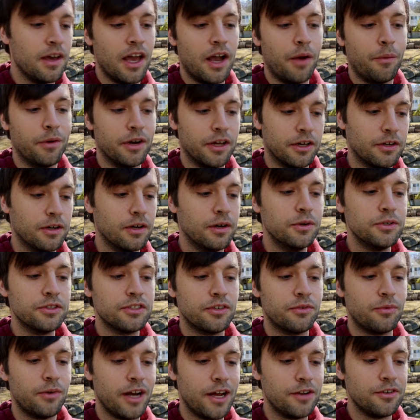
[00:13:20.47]
And when it goes
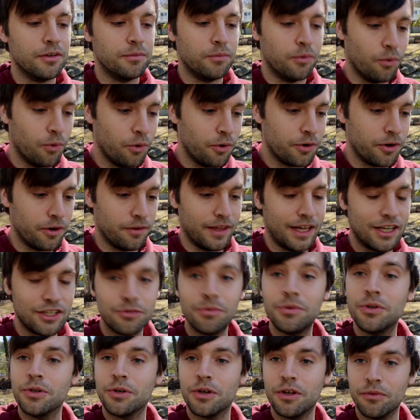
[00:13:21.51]
in random order, that's
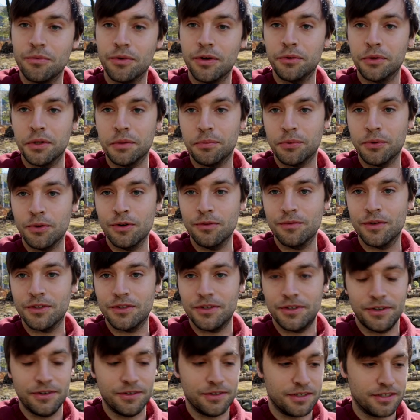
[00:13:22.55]
when you can really prove it
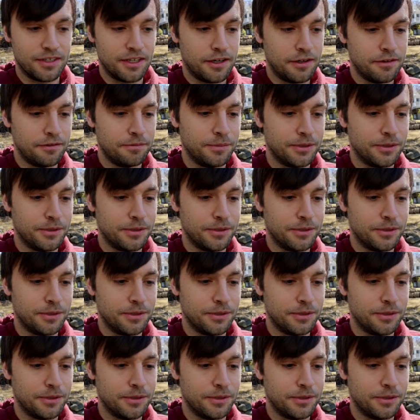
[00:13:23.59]
to yourself.